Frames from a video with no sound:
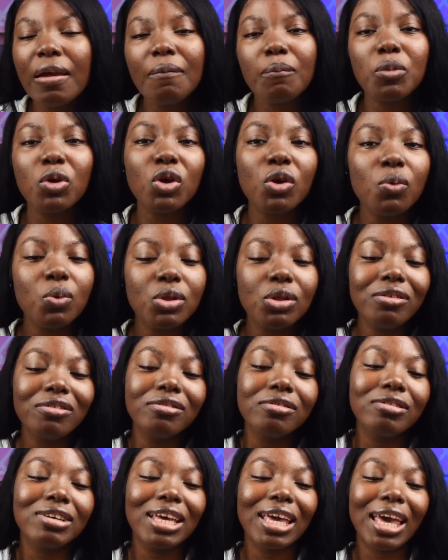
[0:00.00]
because we
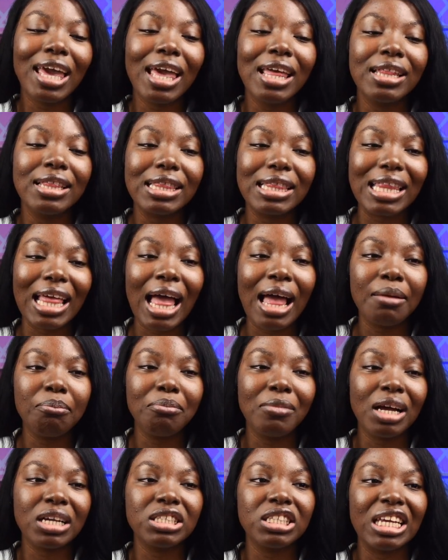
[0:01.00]
don't get that
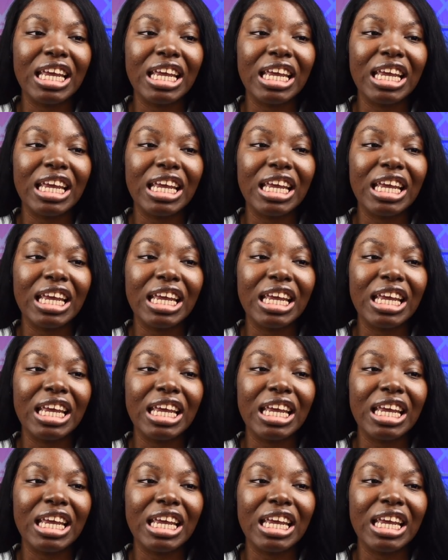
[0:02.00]
much